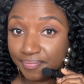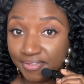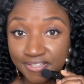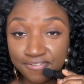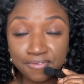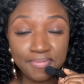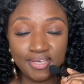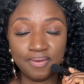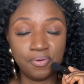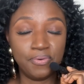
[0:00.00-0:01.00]
Because for me,
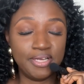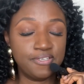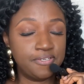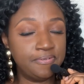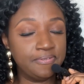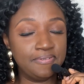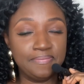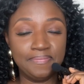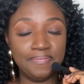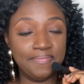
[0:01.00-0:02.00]
I'm quite chilled.
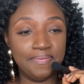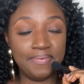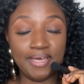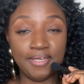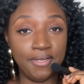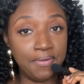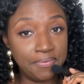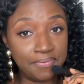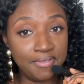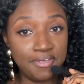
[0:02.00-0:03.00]
I
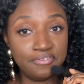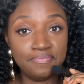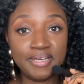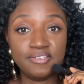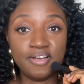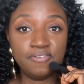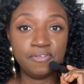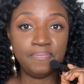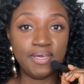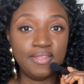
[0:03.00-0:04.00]
know for my child
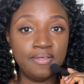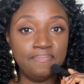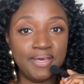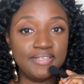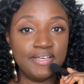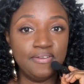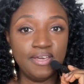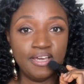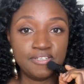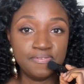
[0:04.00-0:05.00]
to be in the best
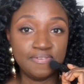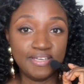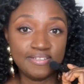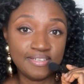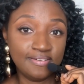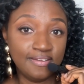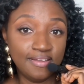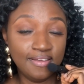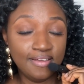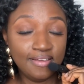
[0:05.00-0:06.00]
educational setting,
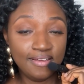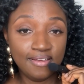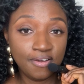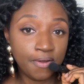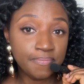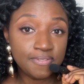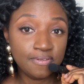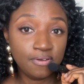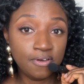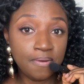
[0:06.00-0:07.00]
come
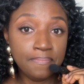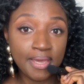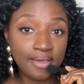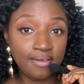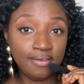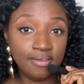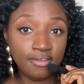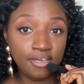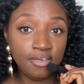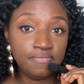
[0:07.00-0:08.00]
May,
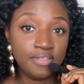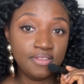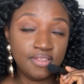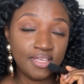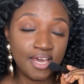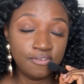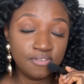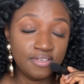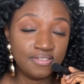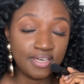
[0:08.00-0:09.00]
if the
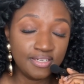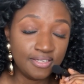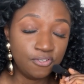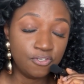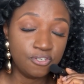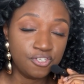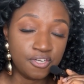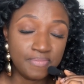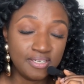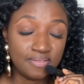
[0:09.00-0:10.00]
council decided to shut
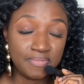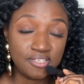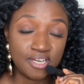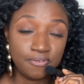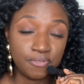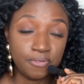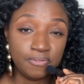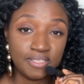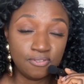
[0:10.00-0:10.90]
my child's school